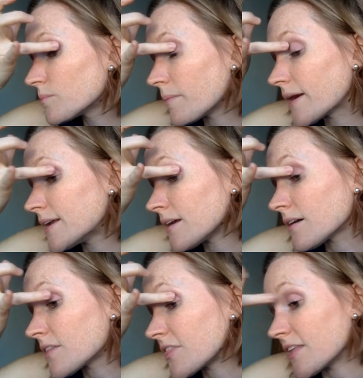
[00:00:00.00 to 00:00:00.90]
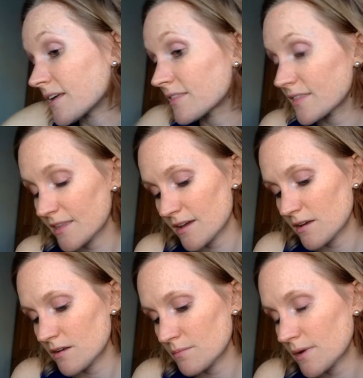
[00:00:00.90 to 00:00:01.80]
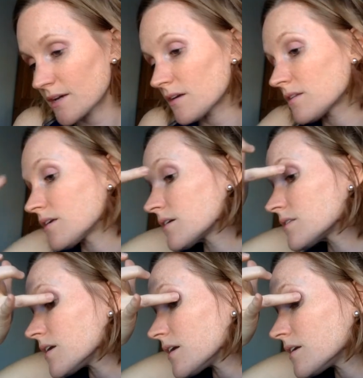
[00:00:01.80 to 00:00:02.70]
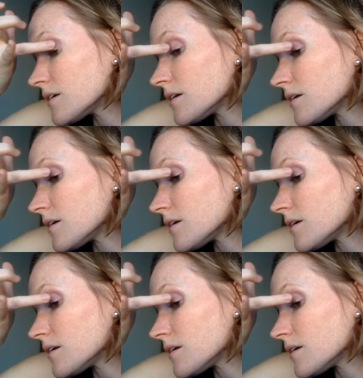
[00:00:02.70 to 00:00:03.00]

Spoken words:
may not think that they might not like that.